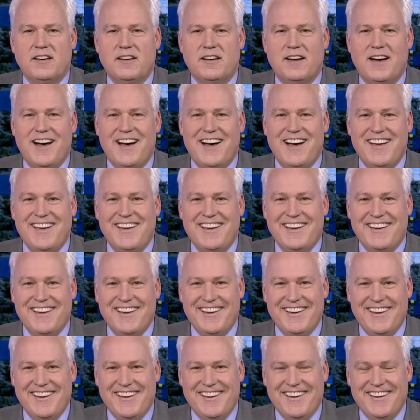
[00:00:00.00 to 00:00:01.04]

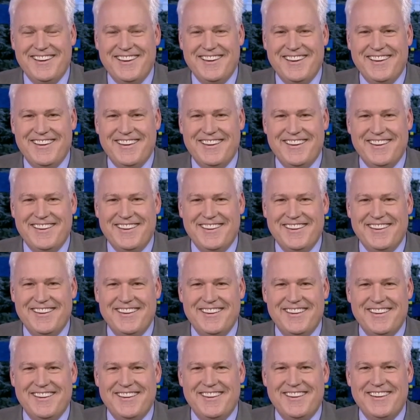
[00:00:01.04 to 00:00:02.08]

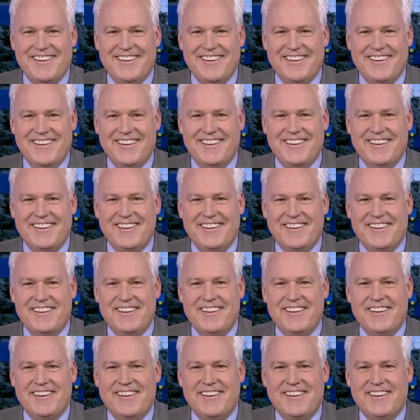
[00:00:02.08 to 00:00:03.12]

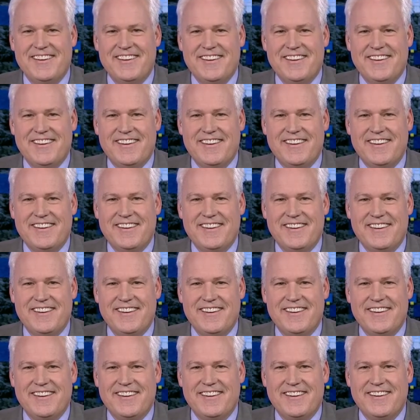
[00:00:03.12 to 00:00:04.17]

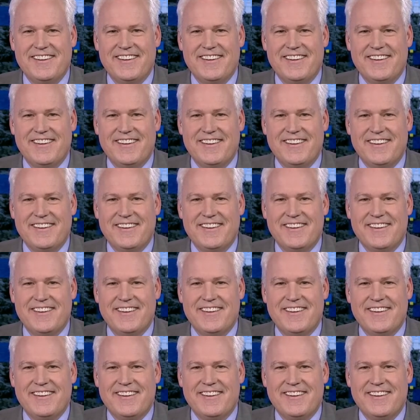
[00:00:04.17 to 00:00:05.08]
(not speaking)